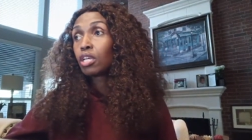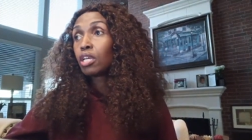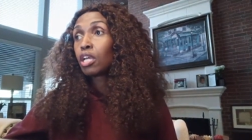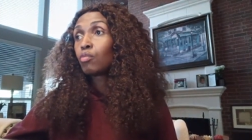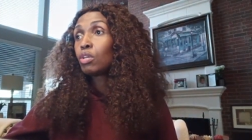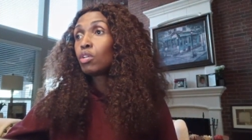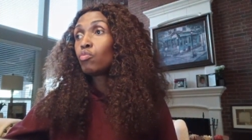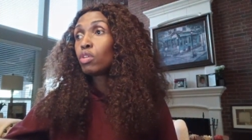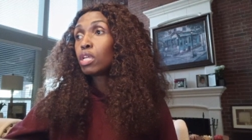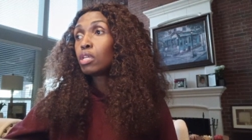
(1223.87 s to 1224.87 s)
And we can
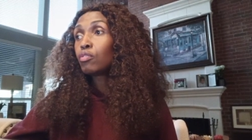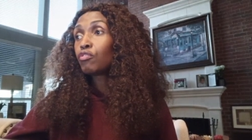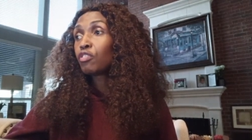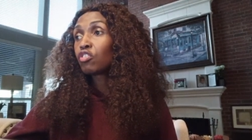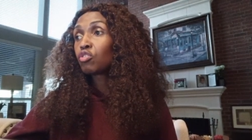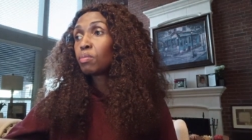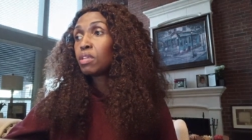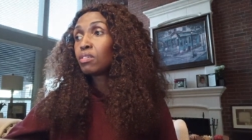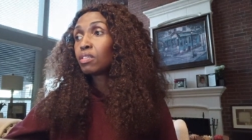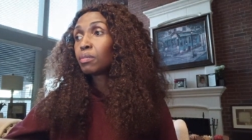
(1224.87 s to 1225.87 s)
read 1
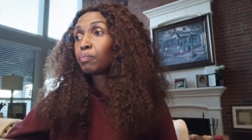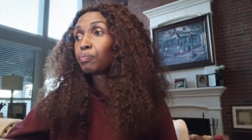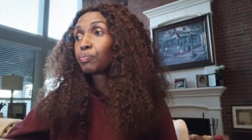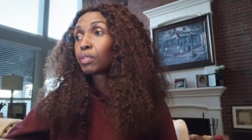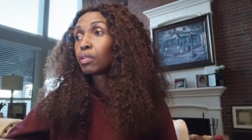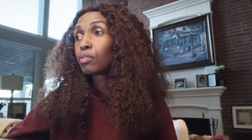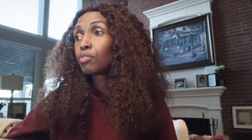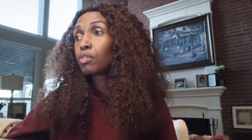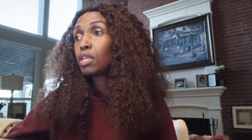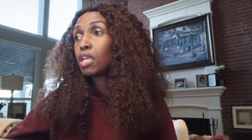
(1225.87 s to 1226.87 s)
Peter
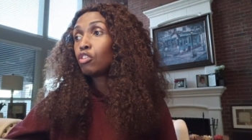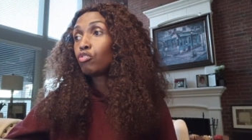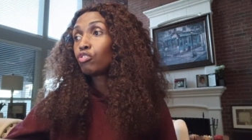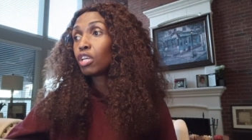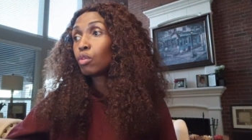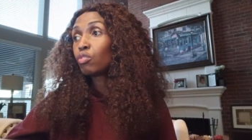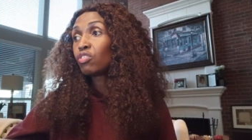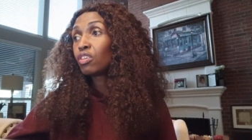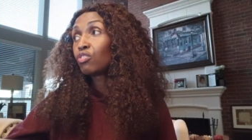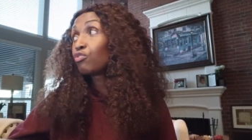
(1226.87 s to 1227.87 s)
3 8 to 10, which
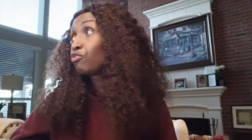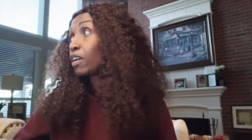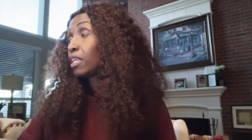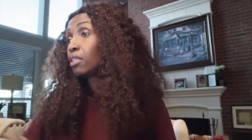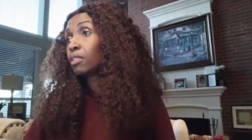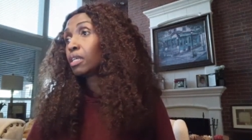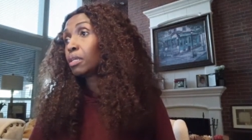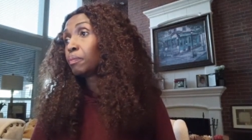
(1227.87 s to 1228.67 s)
says, Finally,